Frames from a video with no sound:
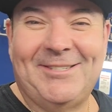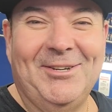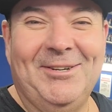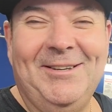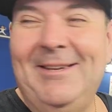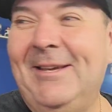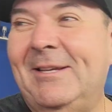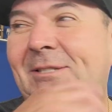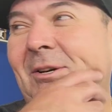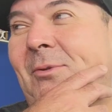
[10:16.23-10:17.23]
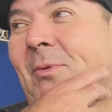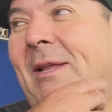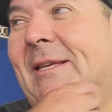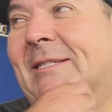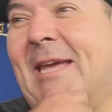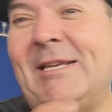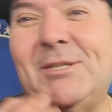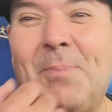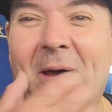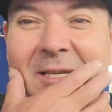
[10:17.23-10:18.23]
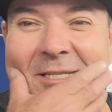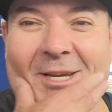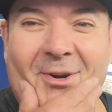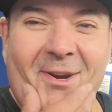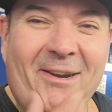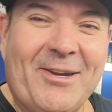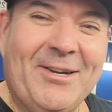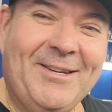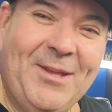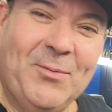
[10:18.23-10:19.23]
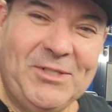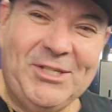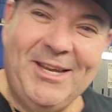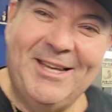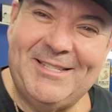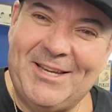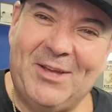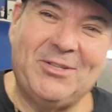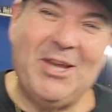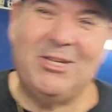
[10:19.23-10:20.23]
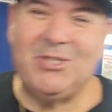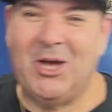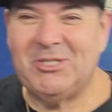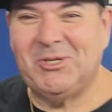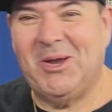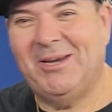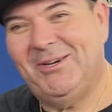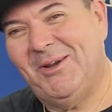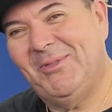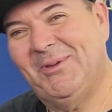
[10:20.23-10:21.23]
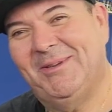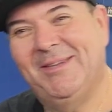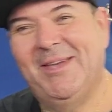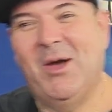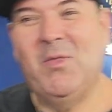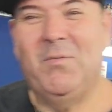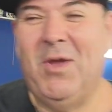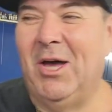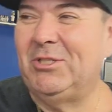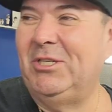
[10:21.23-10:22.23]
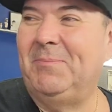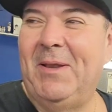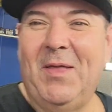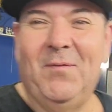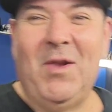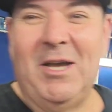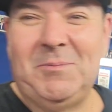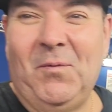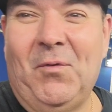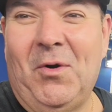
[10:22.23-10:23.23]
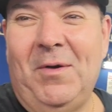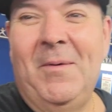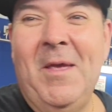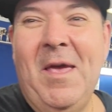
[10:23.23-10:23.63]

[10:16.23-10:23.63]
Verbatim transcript: So, so one of these days you'll probably see her in here, and then when she does, and I'll, I'll toss her on here on the on the vlog. She's been on the vlogs before.